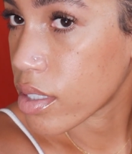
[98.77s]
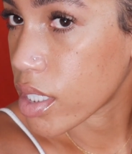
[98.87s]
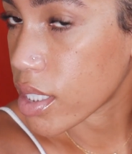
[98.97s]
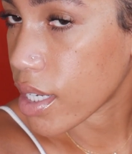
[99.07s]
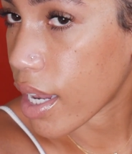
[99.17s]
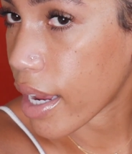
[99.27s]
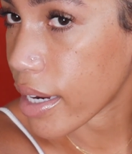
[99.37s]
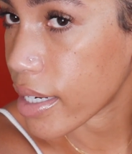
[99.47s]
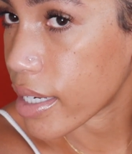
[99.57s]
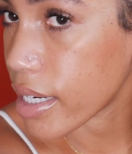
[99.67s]
Just like
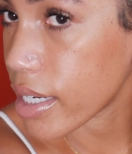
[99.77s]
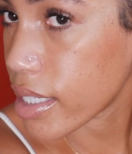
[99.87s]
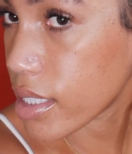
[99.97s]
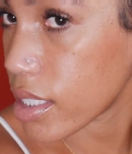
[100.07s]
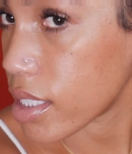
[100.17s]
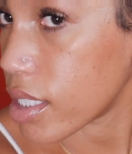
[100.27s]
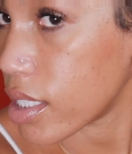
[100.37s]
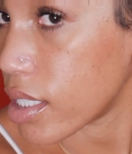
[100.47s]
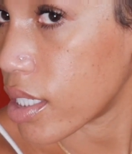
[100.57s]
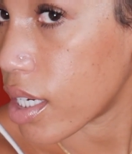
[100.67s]
this.
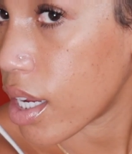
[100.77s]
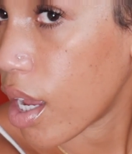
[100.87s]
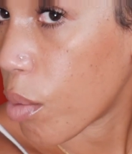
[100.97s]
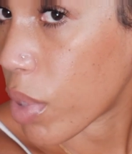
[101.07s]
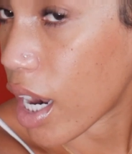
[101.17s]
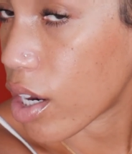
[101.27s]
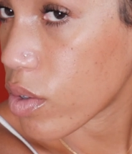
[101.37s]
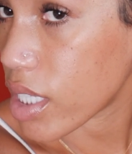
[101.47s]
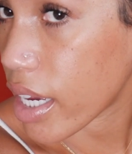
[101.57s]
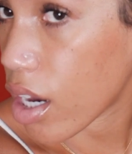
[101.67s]
But I don't
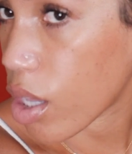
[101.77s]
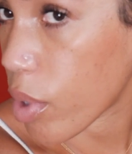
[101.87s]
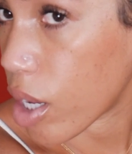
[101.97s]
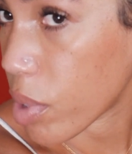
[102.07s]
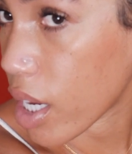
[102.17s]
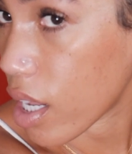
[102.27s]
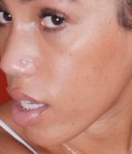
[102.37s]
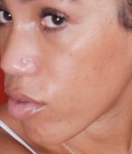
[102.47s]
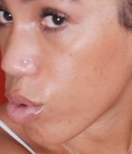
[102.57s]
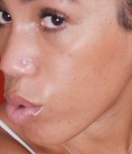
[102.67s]
take it all the way up, like I
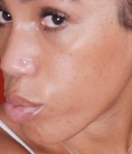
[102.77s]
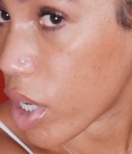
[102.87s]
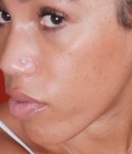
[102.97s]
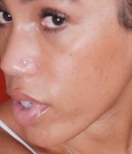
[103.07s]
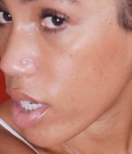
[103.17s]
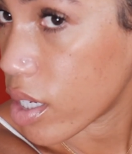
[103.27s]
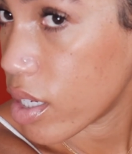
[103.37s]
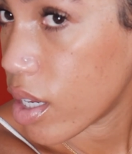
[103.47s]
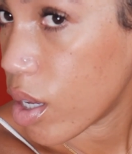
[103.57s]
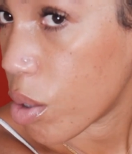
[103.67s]
leave the root puffy.
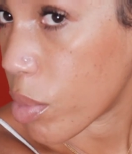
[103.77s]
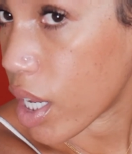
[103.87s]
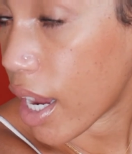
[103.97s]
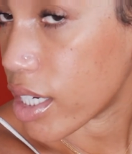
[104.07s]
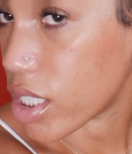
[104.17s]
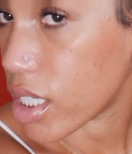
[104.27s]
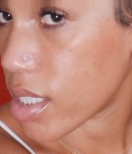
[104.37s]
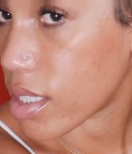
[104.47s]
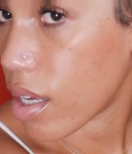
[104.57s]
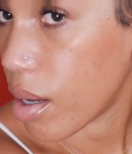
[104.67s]
But
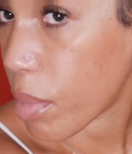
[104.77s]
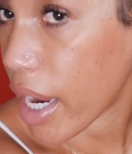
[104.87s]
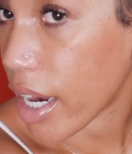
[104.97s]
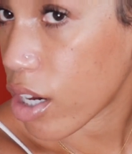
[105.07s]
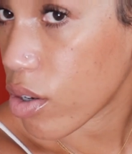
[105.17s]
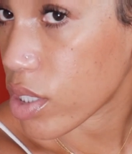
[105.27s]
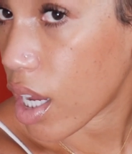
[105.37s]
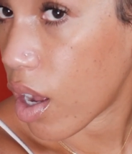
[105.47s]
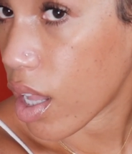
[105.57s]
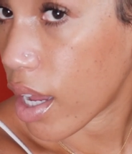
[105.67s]
my hair grows
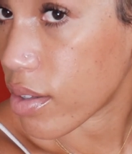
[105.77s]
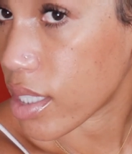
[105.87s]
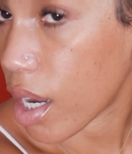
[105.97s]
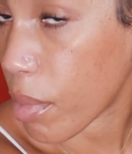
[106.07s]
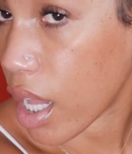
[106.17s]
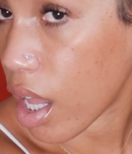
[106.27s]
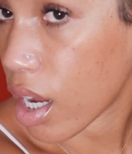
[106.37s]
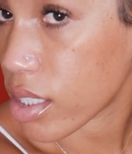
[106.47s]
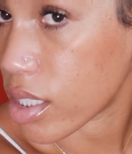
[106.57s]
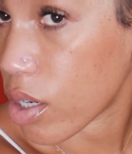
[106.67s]
all outside of my
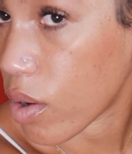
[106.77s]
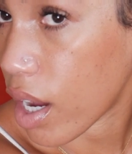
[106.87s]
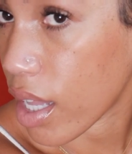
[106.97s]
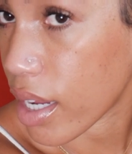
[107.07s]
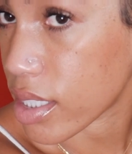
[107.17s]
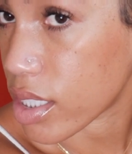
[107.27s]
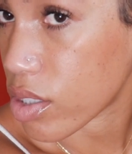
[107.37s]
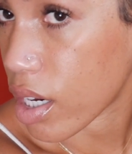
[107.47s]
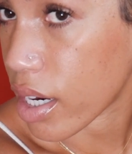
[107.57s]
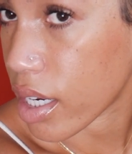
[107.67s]
locks, so I like to
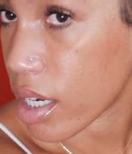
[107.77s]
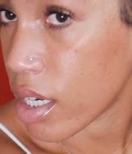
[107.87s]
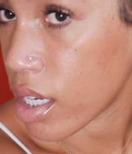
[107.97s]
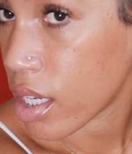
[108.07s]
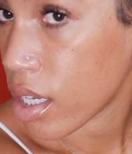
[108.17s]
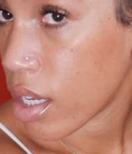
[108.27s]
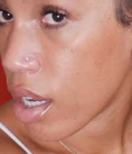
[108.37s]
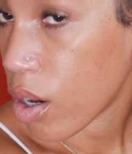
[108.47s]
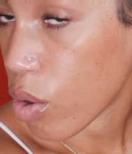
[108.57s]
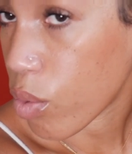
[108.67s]
try and
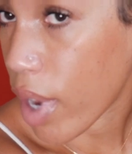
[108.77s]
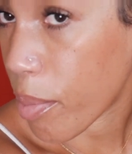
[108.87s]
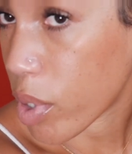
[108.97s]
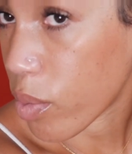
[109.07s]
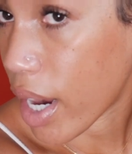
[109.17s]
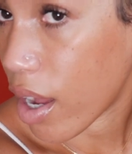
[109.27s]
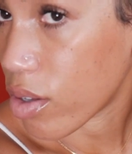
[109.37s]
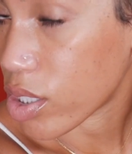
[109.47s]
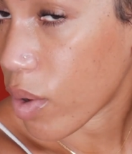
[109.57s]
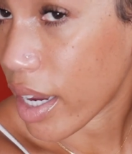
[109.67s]
wrap it around
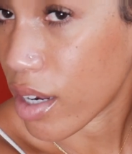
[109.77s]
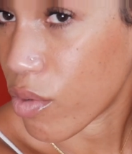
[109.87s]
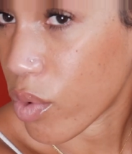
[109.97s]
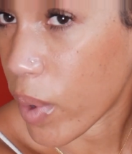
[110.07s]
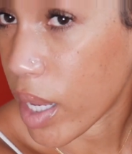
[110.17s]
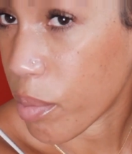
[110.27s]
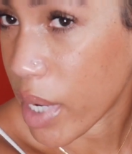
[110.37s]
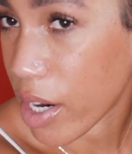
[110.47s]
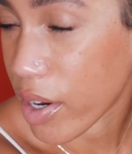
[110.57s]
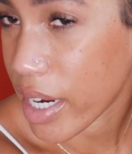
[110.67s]
so I can avoid
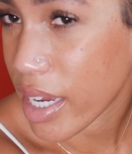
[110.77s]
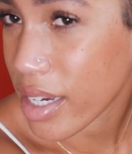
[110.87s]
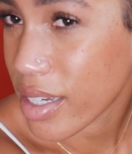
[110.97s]
mirroring.